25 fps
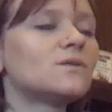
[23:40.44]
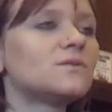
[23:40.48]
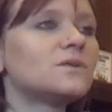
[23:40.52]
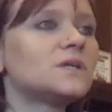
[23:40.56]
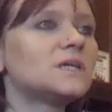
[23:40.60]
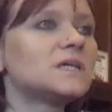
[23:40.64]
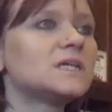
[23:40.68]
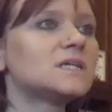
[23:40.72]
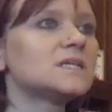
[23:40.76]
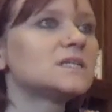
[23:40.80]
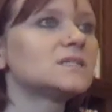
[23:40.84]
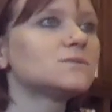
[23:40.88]

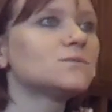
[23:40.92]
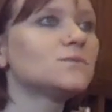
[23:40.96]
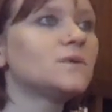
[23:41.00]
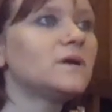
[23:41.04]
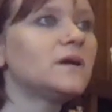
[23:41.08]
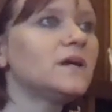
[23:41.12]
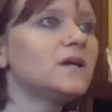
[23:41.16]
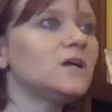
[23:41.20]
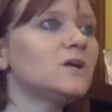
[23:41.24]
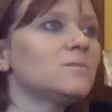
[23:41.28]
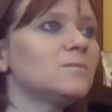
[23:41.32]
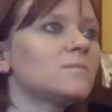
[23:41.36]
Notice
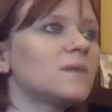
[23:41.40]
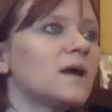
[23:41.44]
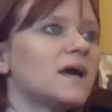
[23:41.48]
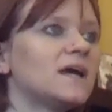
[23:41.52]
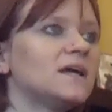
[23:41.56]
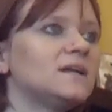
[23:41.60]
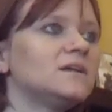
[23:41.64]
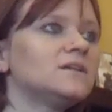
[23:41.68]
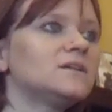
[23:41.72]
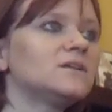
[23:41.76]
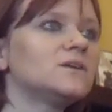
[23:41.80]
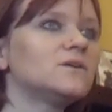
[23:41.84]
where your
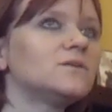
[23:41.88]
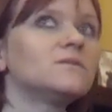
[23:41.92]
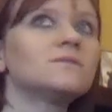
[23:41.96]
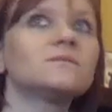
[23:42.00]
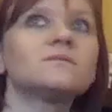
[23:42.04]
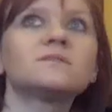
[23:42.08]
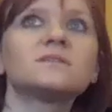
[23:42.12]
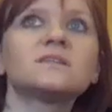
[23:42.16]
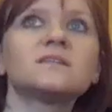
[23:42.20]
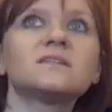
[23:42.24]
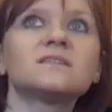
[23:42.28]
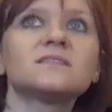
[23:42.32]
mind
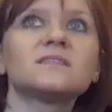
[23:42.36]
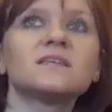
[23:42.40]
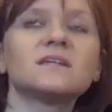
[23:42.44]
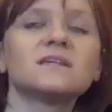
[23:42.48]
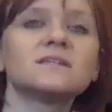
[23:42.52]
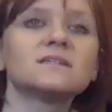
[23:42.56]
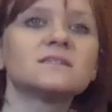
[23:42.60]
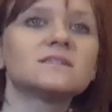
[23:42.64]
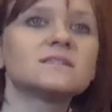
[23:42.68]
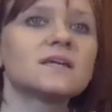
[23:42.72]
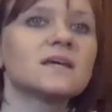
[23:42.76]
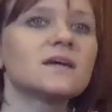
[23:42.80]
goes as
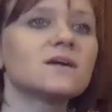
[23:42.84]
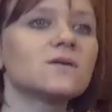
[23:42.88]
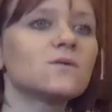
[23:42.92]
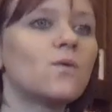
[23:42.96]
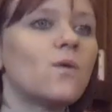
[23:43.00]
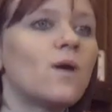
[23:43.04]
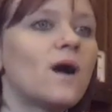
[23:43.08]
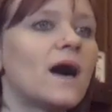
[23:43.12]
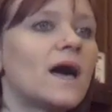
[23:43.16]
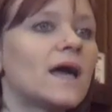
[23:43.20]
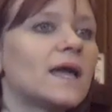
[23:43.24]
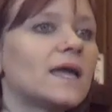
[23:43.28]
things get
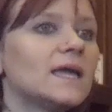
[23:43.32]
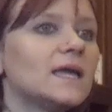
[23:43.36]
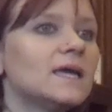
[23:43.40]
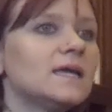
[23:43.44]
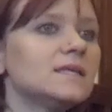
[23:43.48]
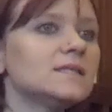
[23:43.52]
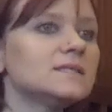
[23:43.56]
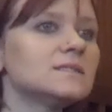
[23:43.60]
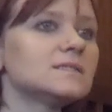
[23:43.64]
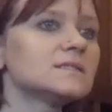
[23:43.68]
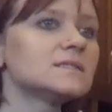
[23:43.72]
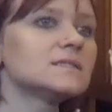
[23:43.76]

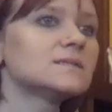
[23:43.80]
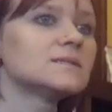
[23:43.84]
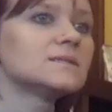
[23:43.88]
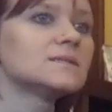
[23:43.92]
quiet.